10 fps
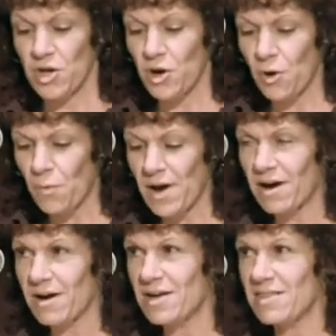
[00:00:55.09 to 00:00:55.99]

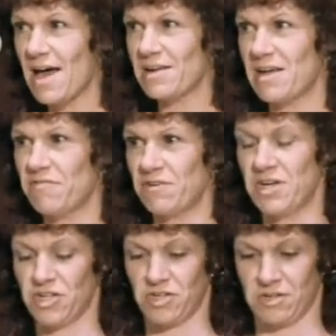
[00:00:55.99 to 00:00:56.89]
Nowhere in that
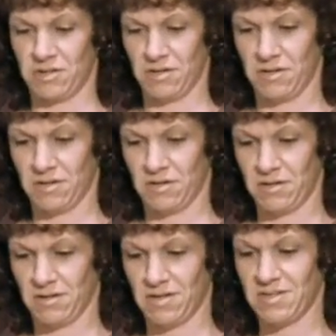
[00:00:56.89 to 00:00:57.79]
definition
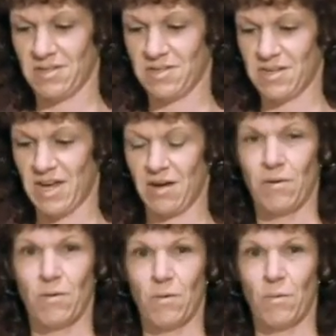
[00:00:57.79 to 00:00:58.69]
does it state
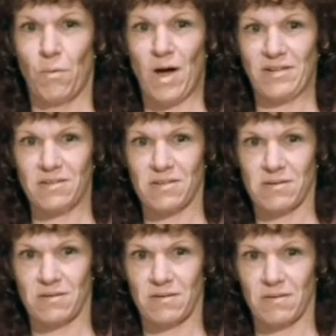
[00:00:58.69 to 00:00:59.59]
once.